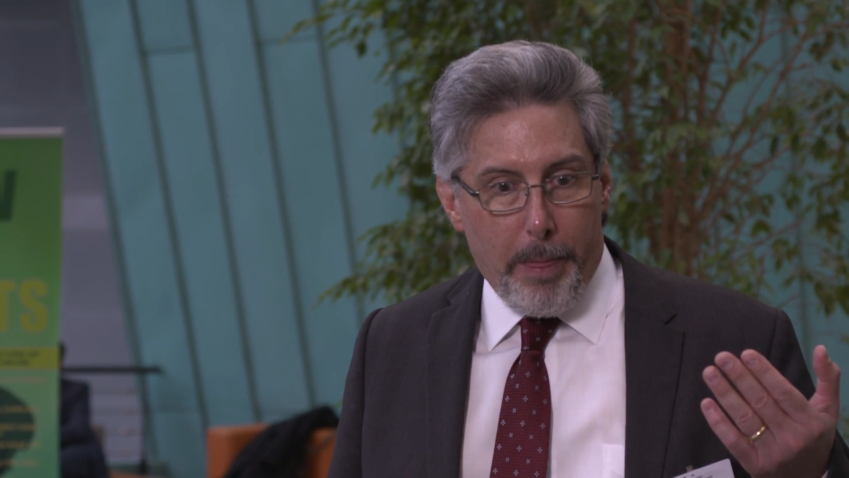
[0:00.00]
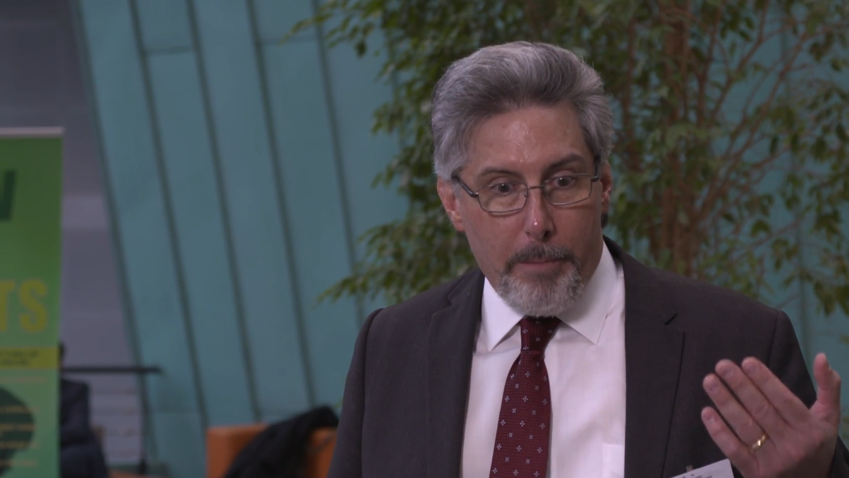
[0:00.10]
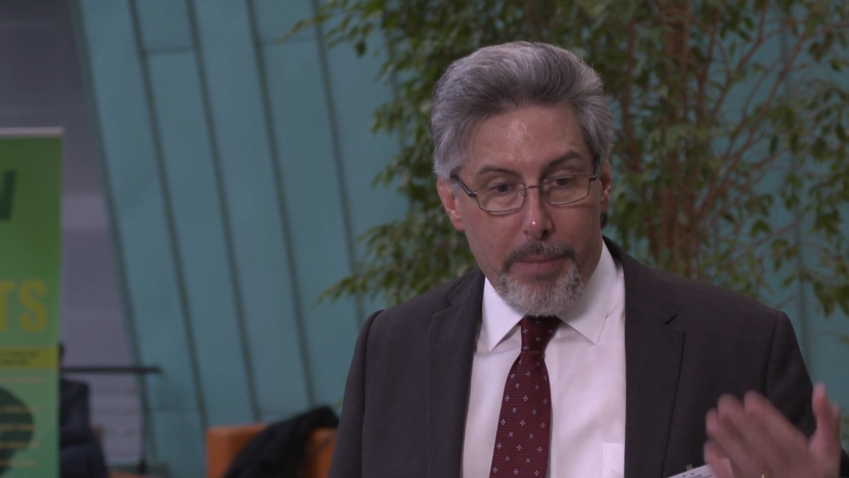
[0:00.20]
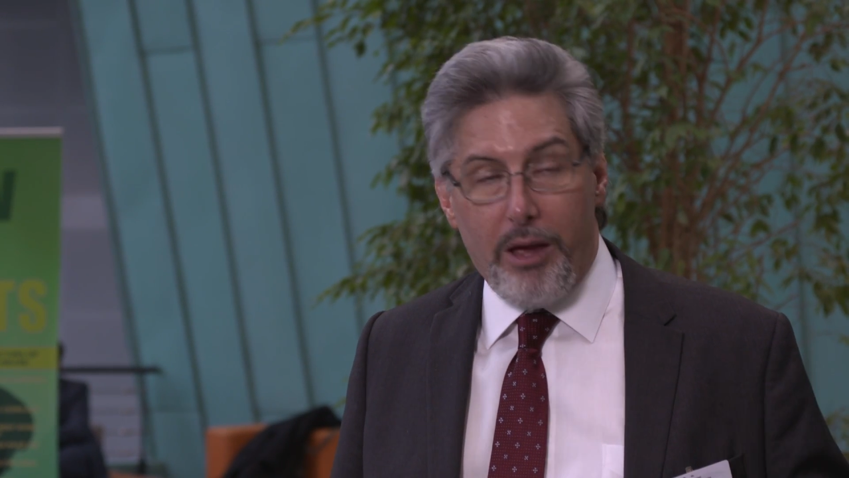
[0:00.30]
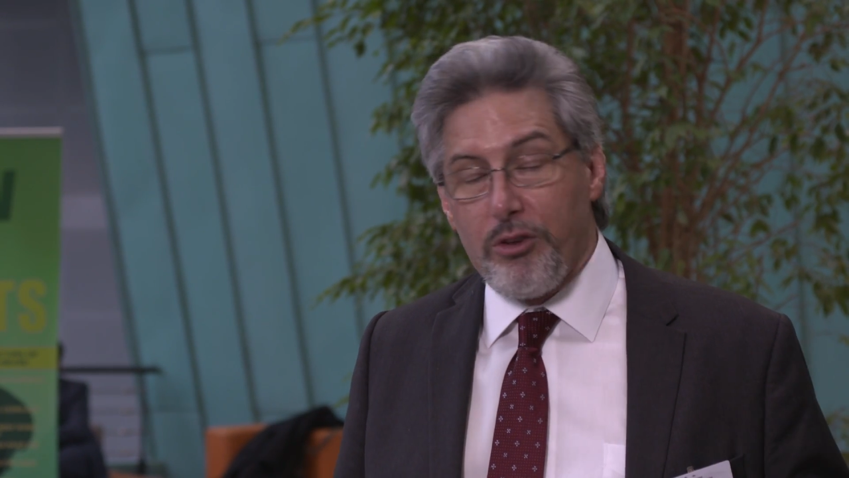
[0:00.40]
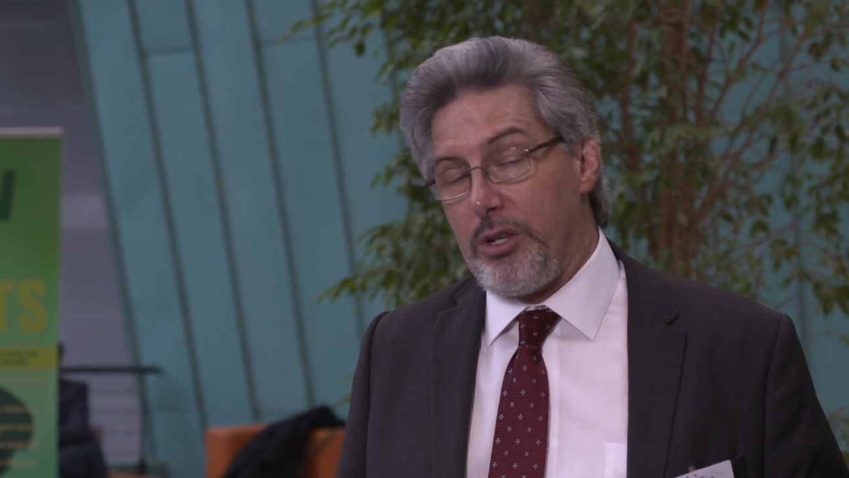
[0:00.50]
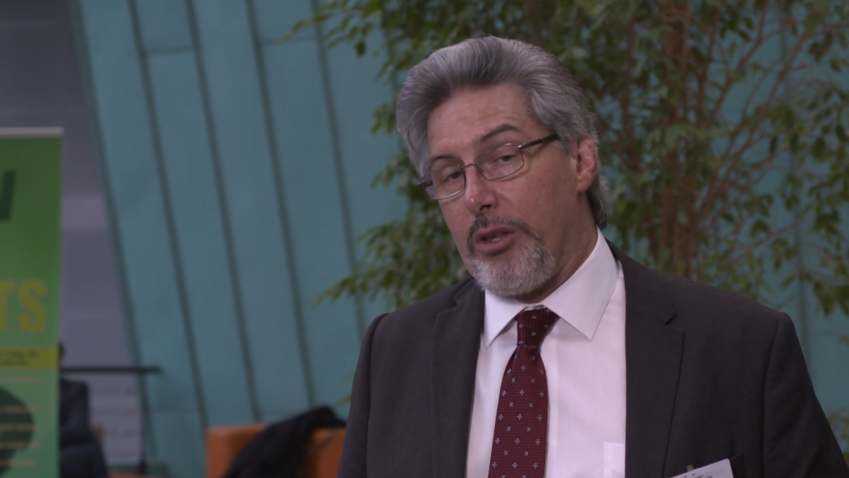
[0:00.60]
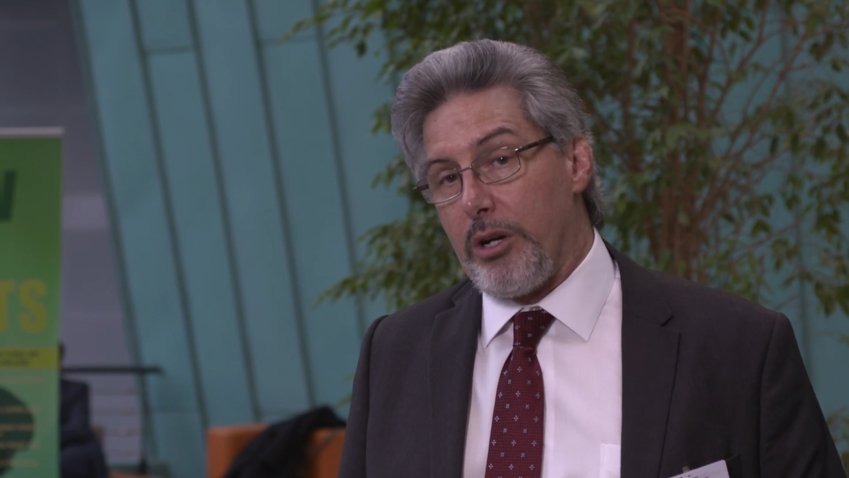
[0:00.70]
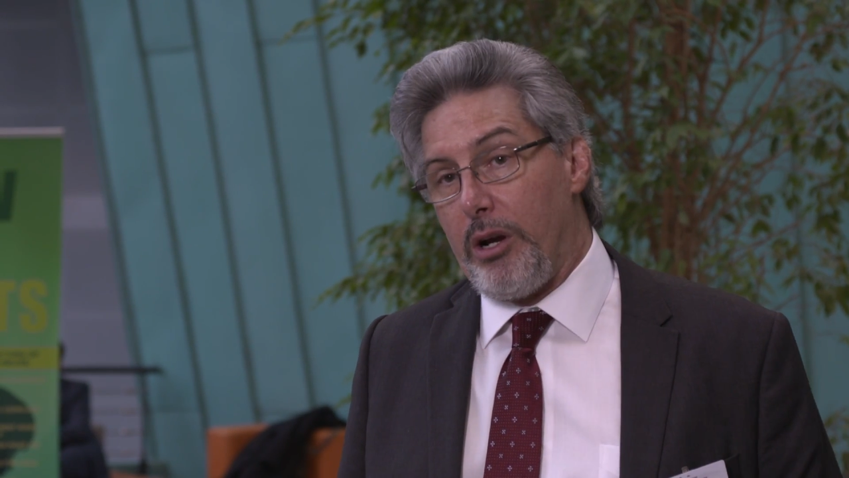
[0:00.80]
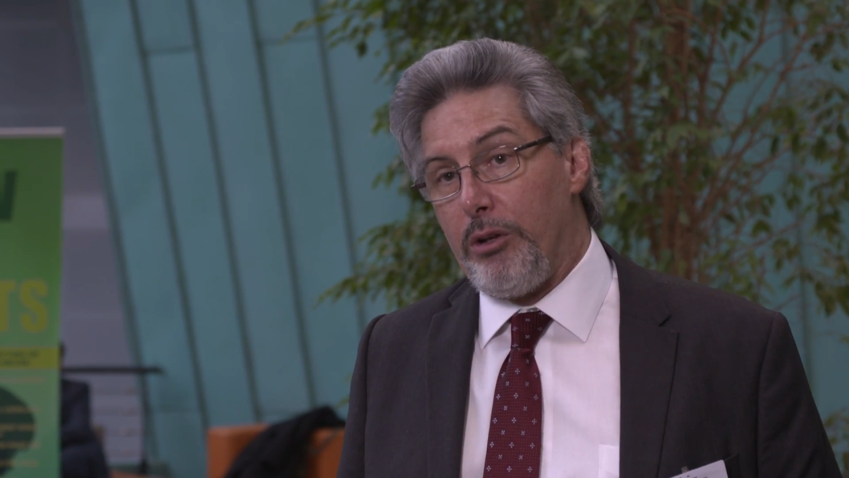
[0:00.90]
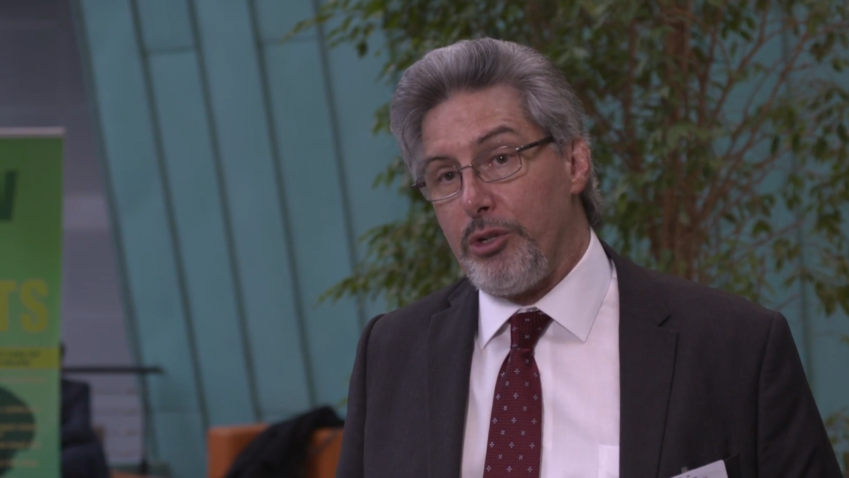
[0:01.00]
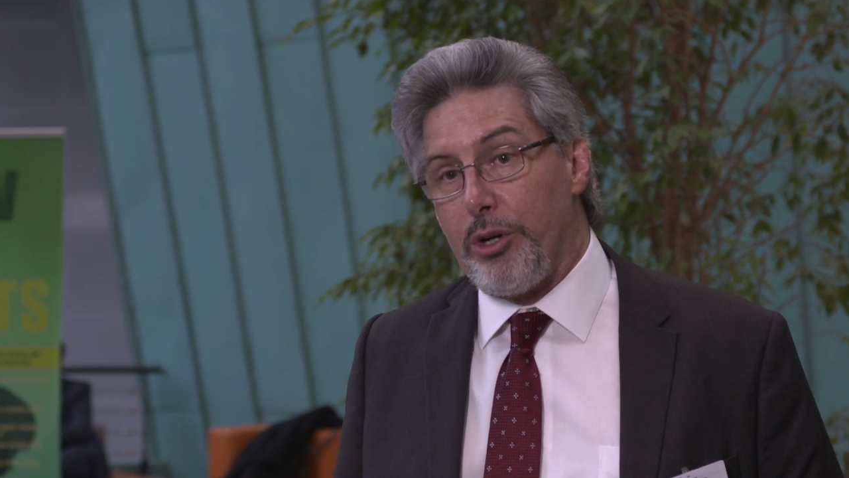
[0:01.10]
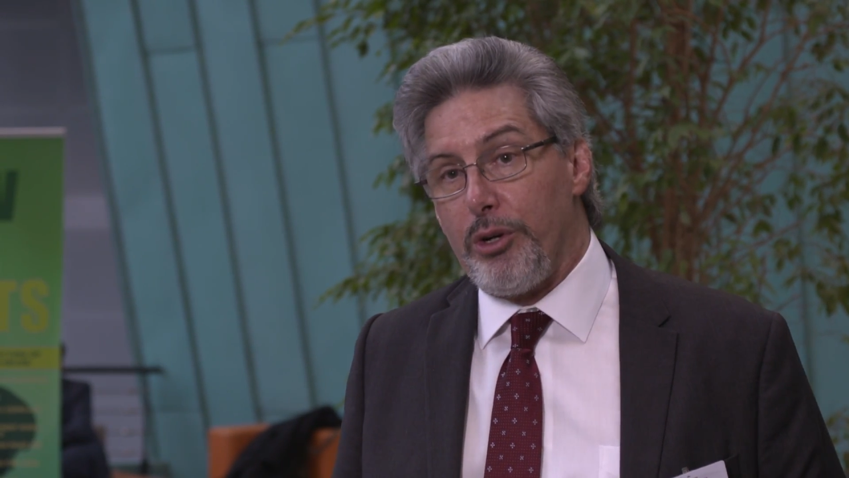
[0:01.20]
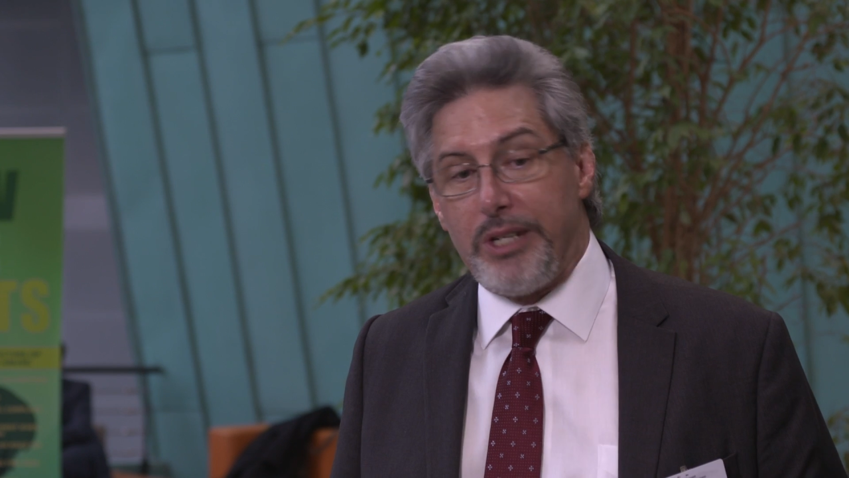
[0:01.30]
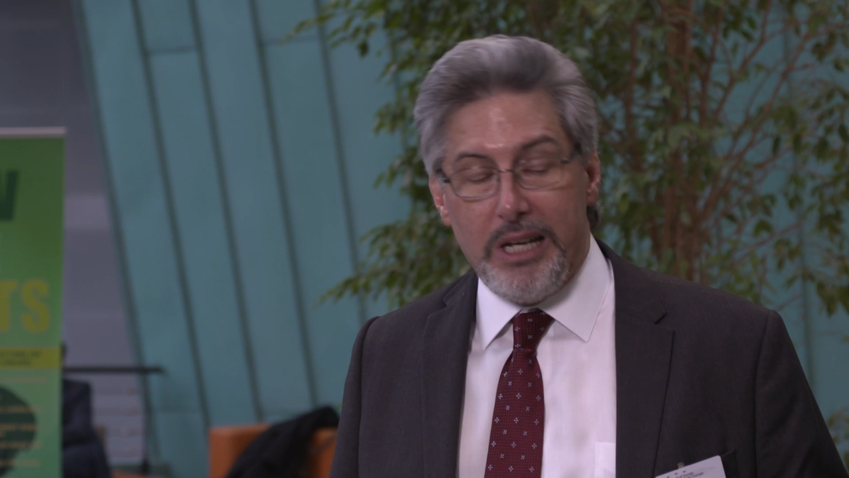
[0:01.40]
males in other
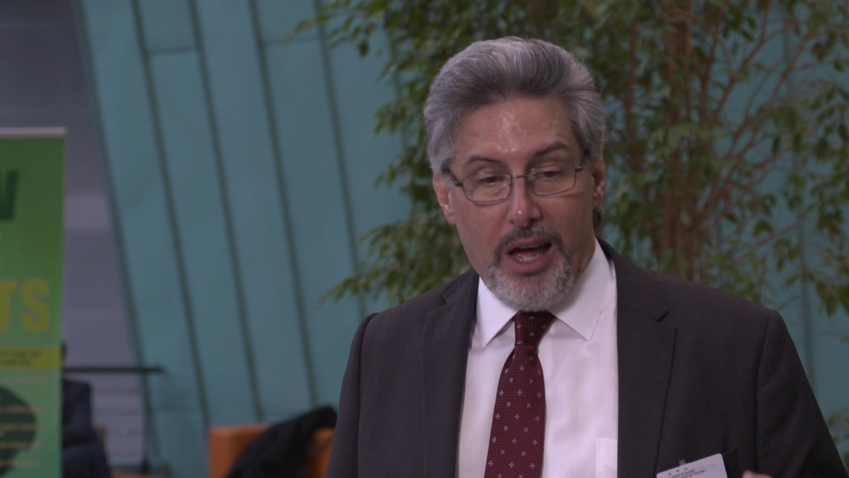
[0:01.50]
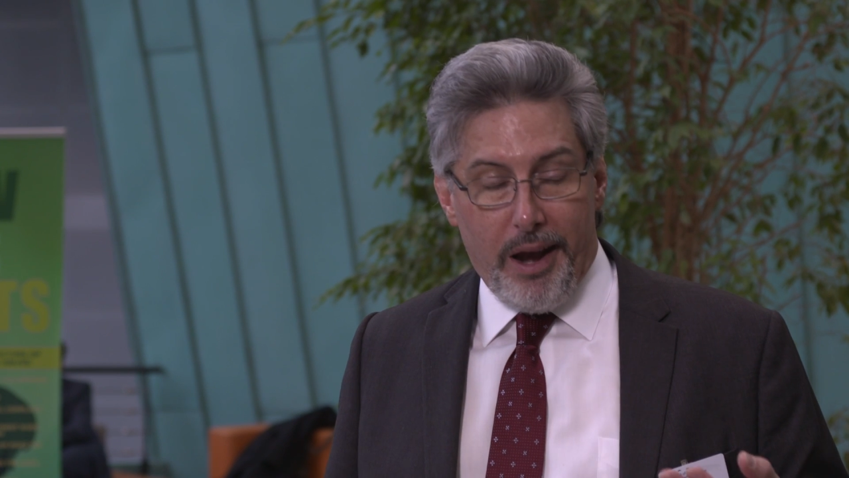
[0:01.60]
cultures